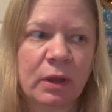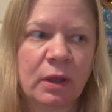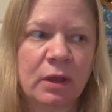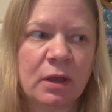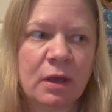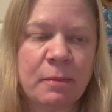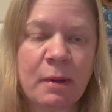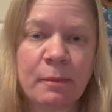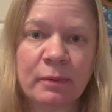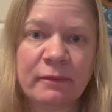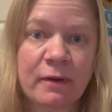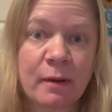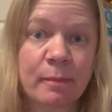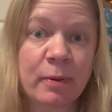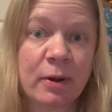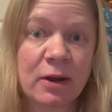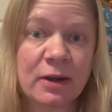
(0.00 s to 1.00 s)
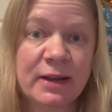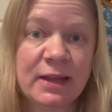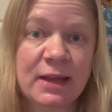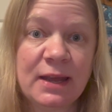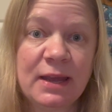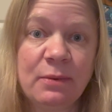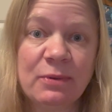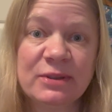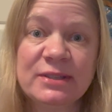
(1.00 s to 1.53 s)
member of our
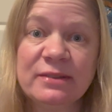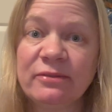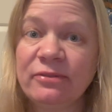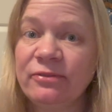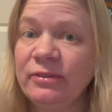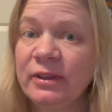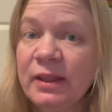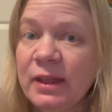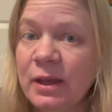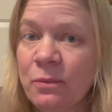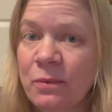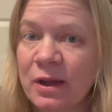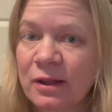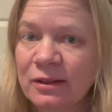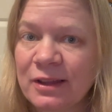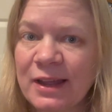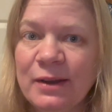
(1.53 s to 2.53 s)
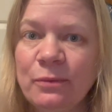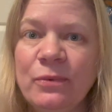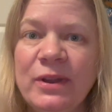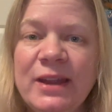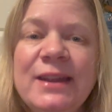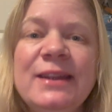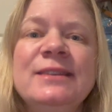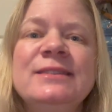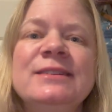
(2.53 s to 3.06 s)
party wasn't feeling well, and
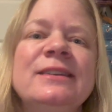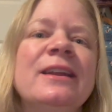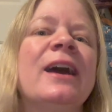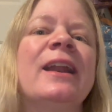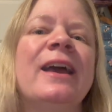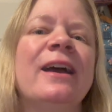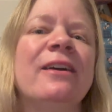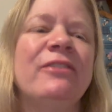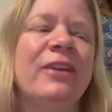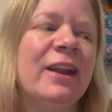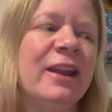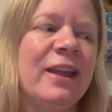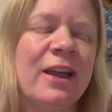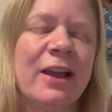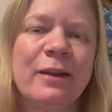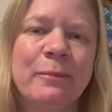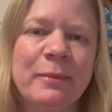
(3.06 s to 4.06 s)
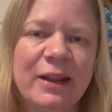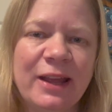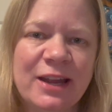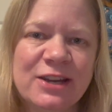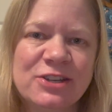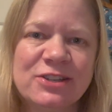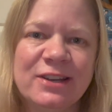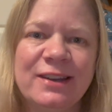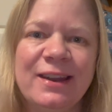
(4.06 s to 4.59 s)
we did not have any kind of
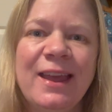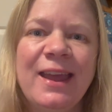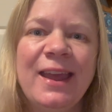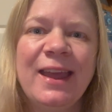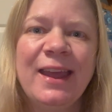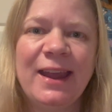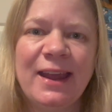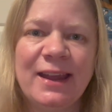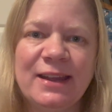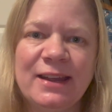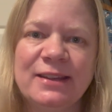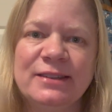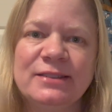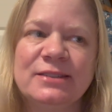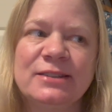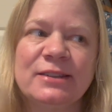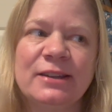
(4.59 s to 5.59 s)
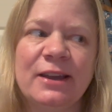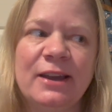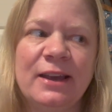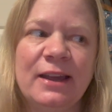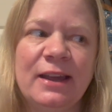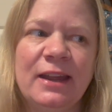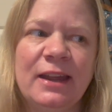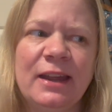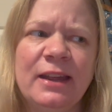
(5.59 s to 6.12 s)
medication, and
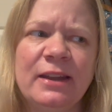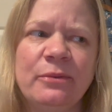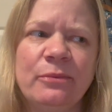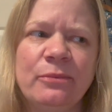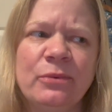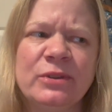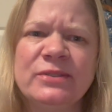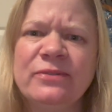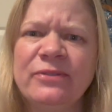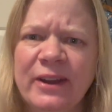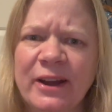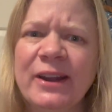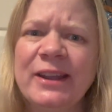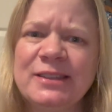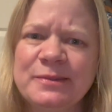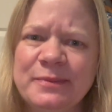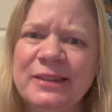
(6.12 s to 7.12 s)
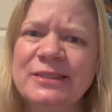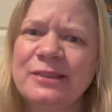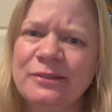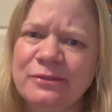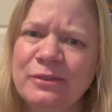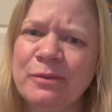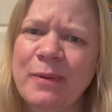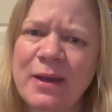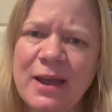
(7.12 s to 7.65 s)
it was very expensive
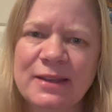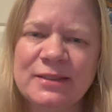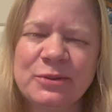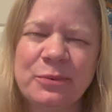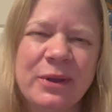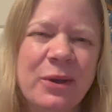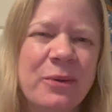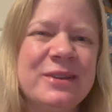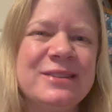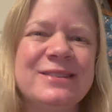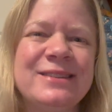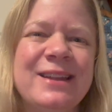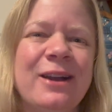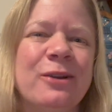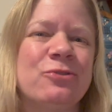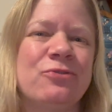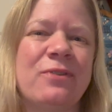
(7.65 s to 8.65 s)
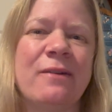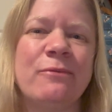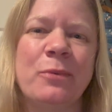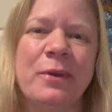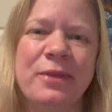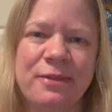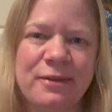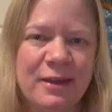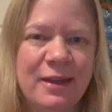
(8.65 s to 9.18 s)
to buy. So we always now travel
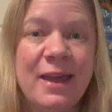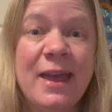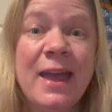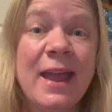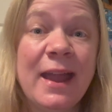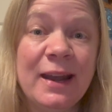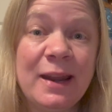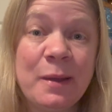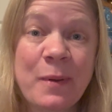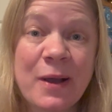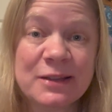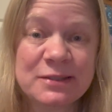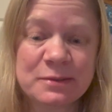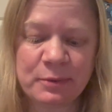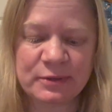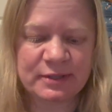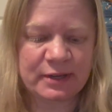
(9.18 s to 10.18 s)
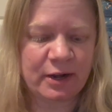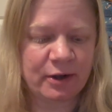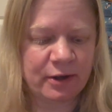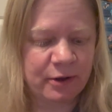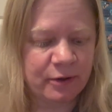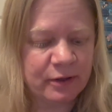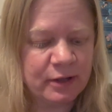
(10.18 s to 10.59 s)
with any possible scenario.